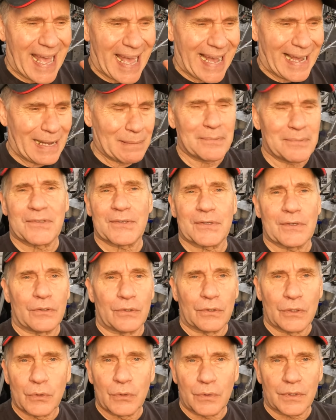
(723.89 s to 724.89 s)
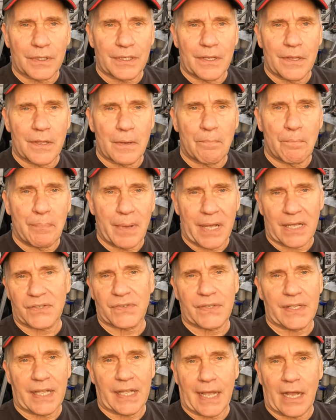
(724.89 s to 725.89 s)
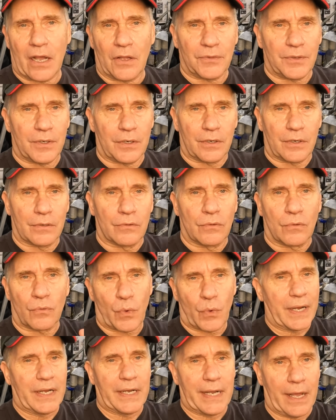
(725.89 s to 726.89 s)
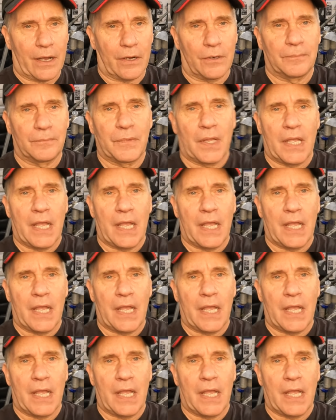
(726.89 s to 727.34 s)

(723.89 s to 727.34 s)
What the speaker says: absolutely the best thing out there right now.